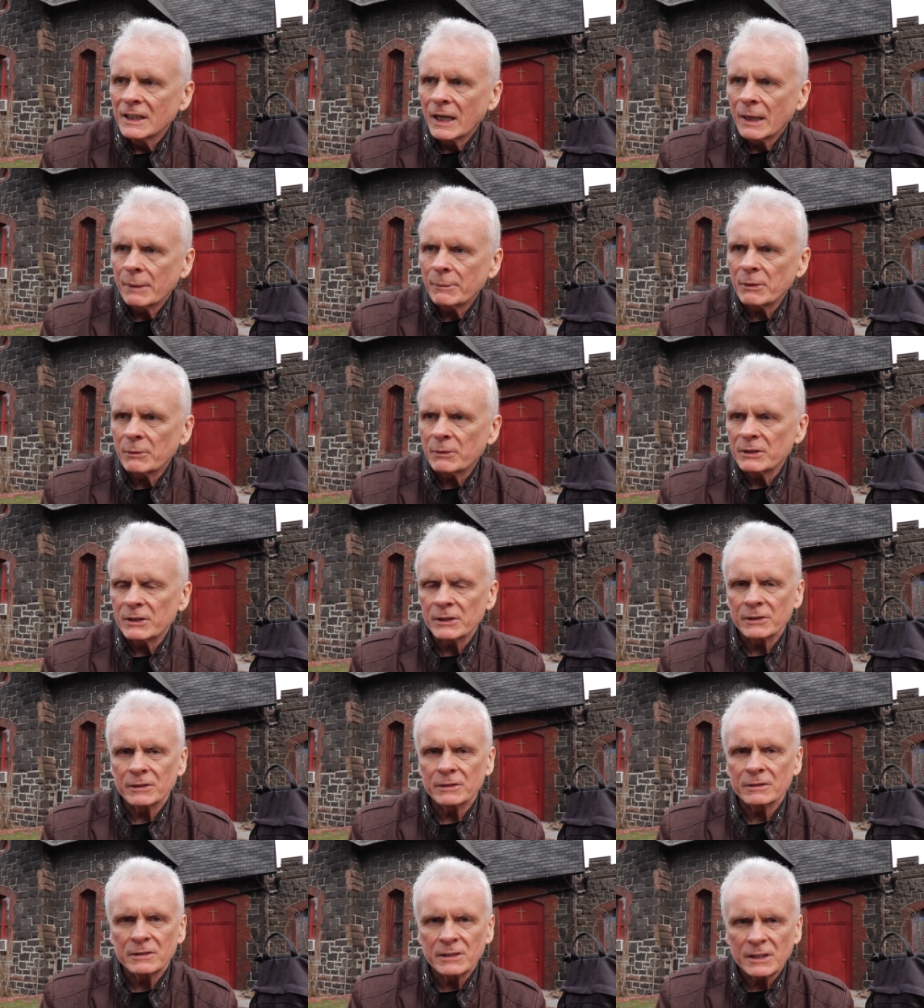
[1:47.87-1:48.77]
I mean, when
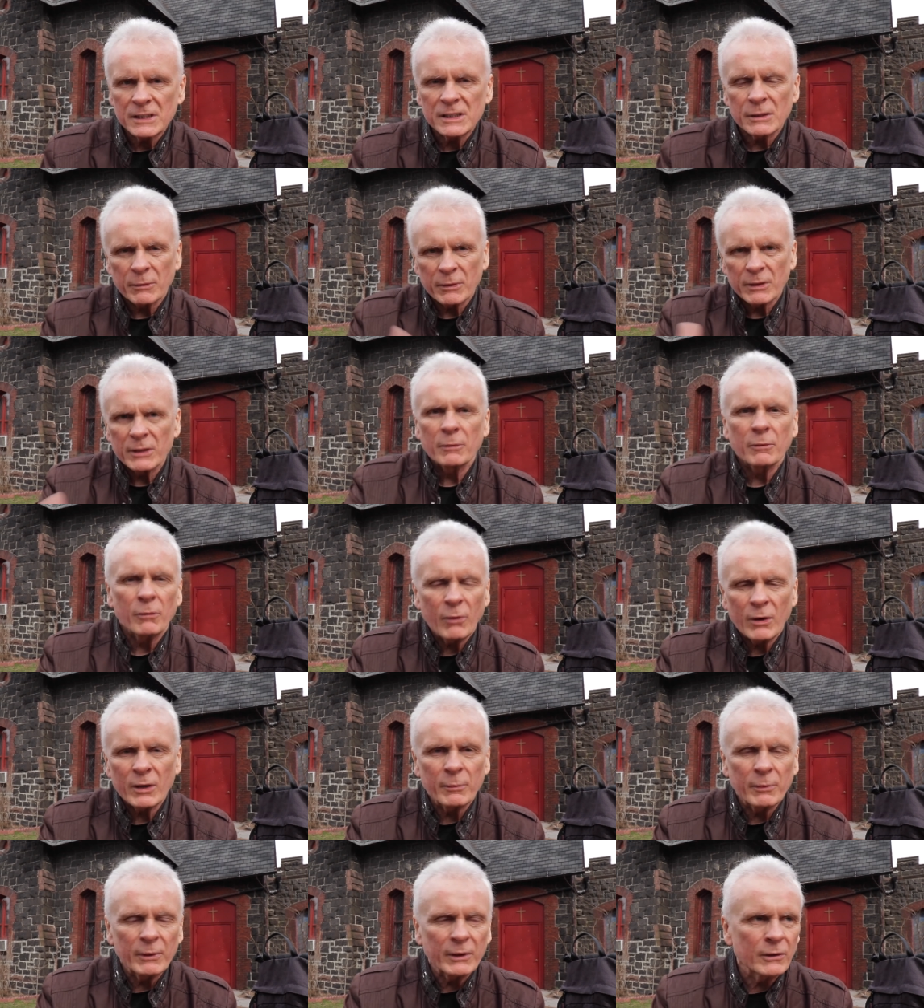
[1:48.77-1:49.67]
you're teaching, when I
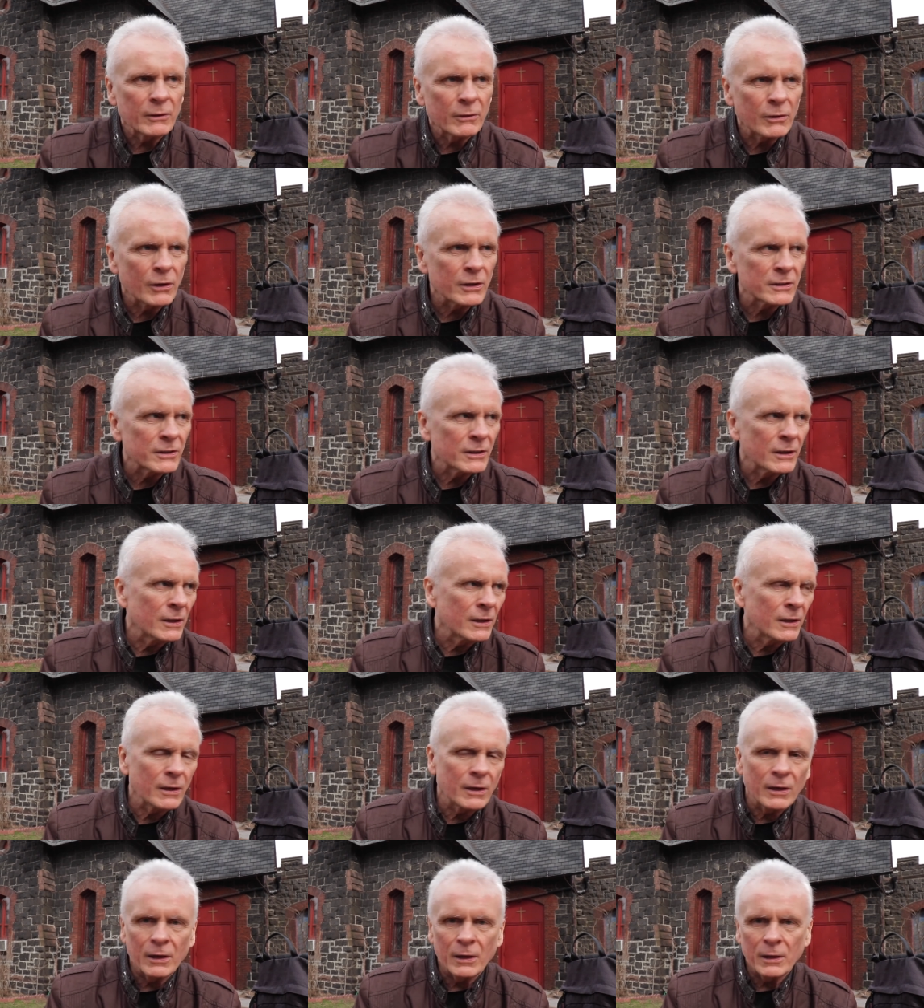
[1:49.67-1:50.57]
want to bring across,
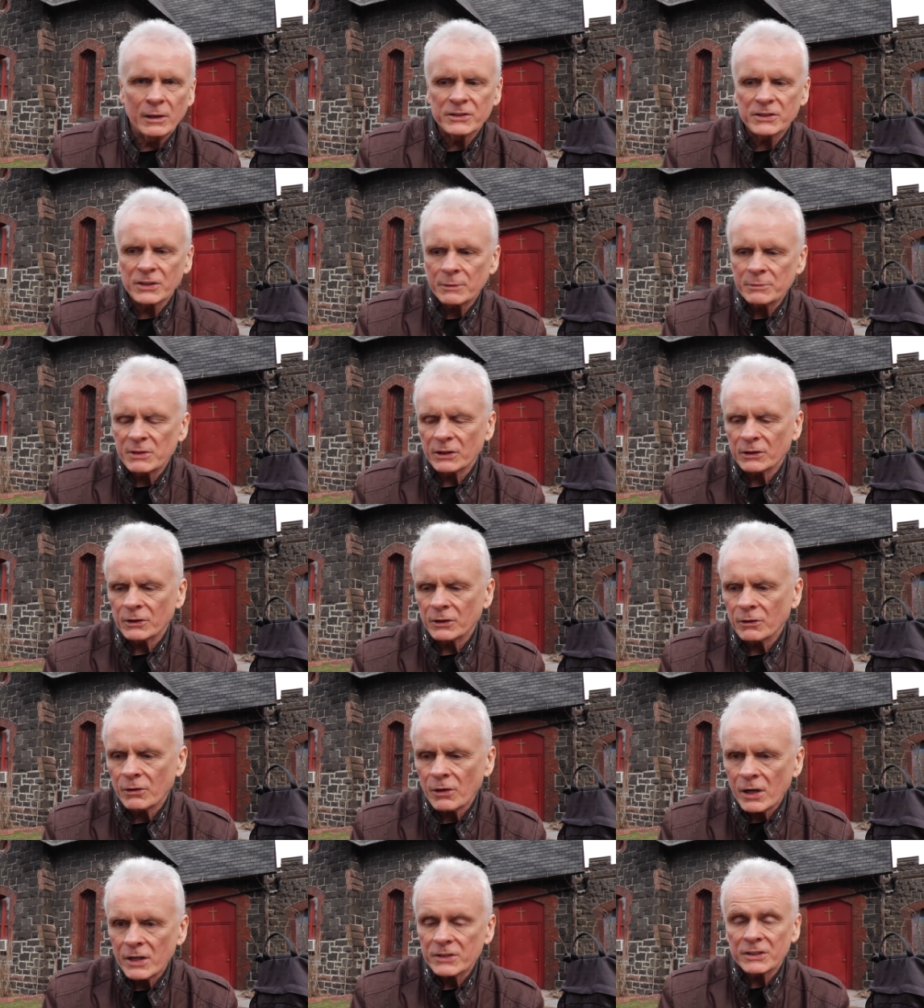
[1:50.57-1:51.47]
uh, a subject
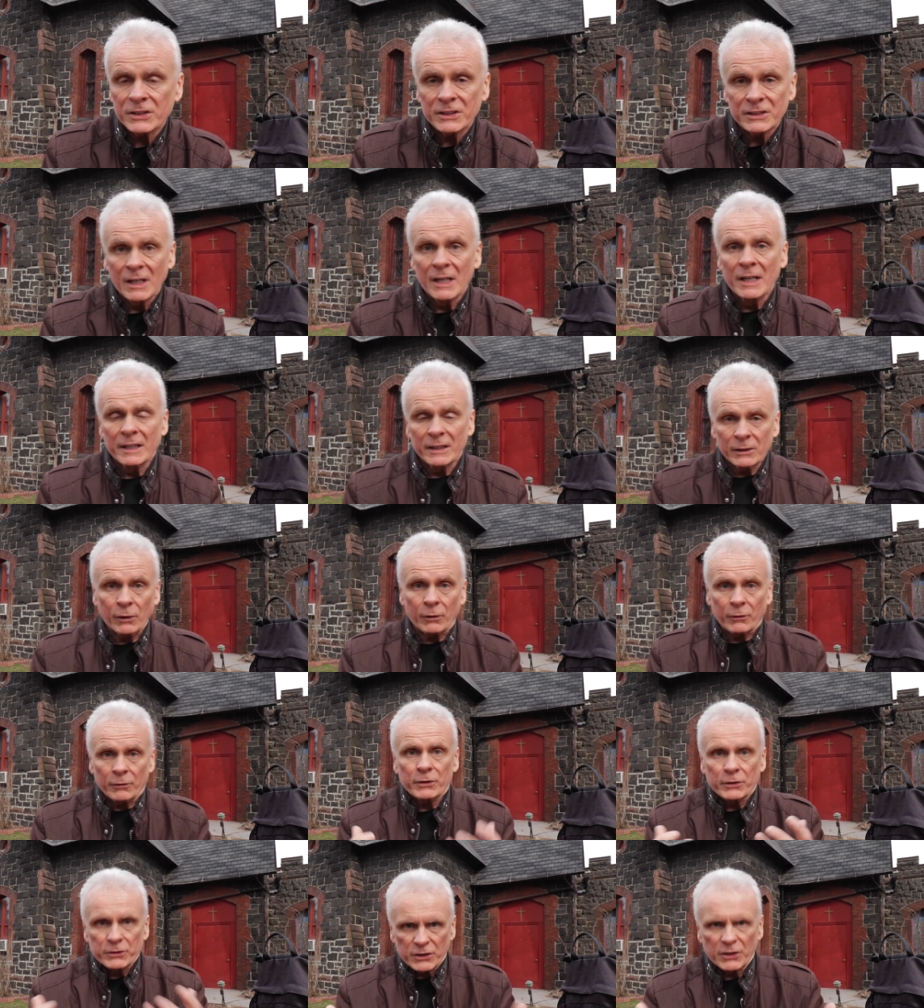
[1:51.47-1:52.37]
across, you, you know,
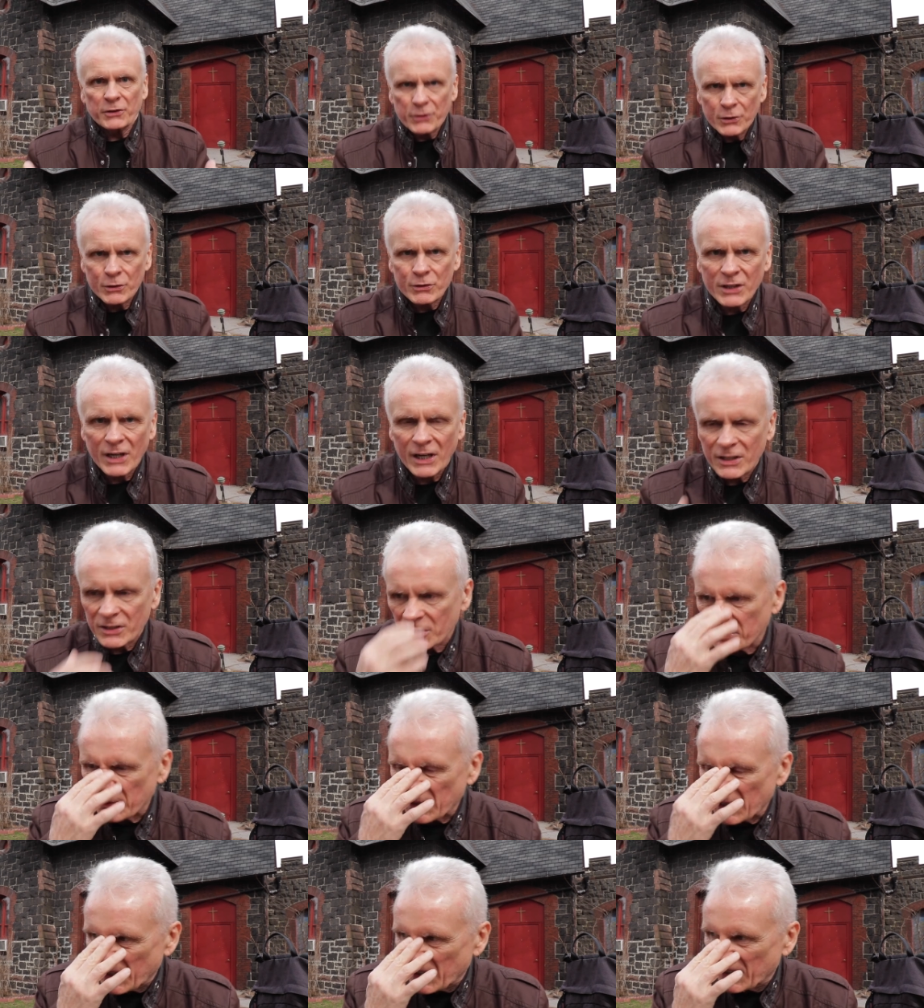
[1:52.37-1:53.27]
there's enthusiasm
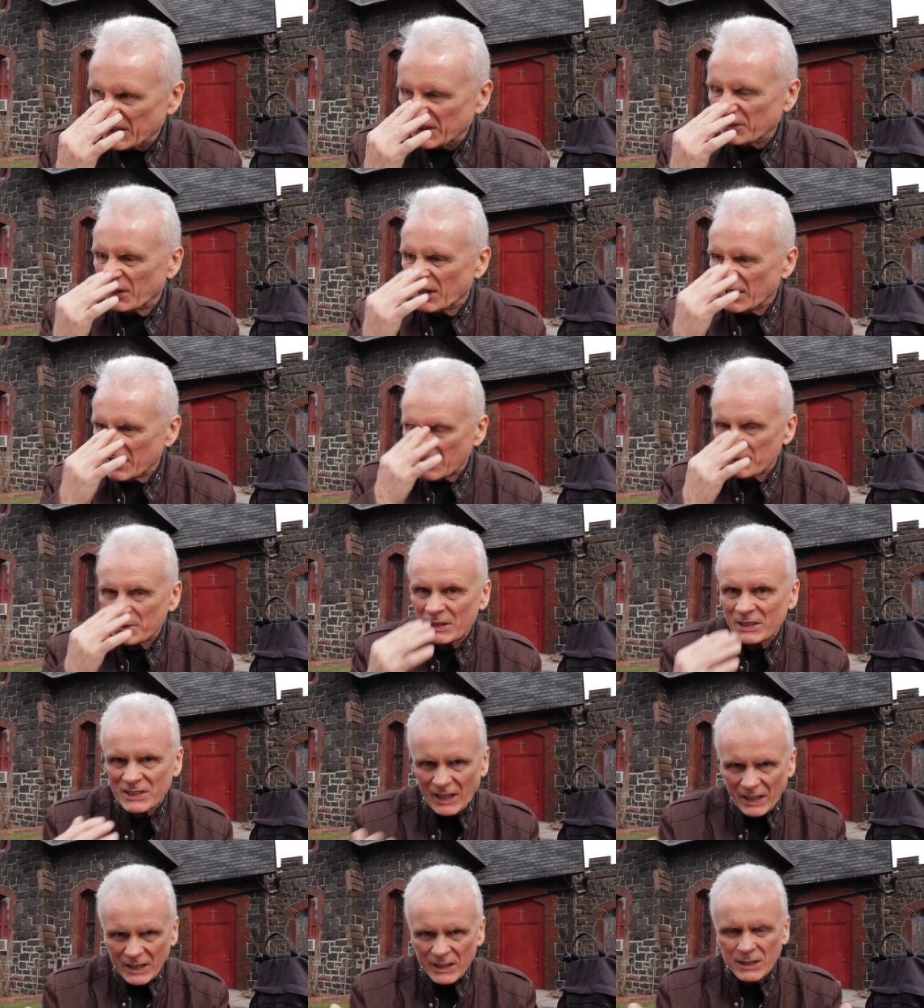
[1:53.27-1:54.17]
behind it, right? I'm
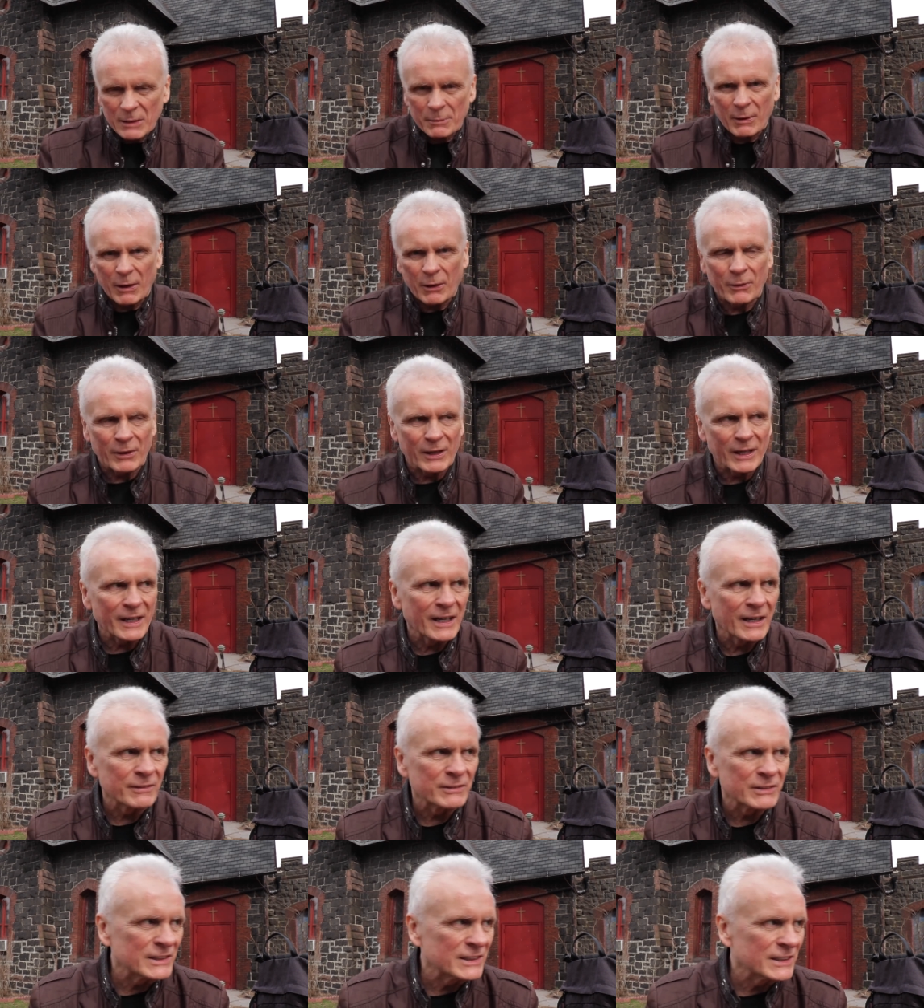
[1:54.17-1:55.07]
excited about what I
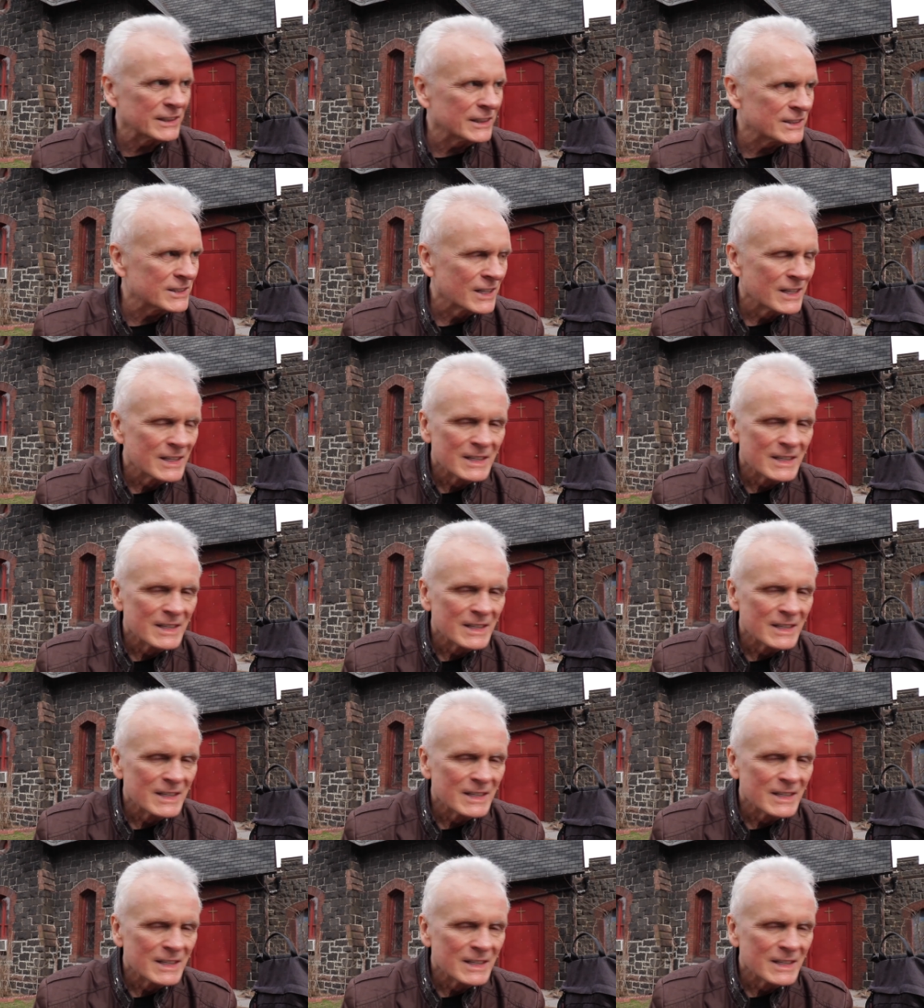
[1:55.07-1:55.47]
have to teach.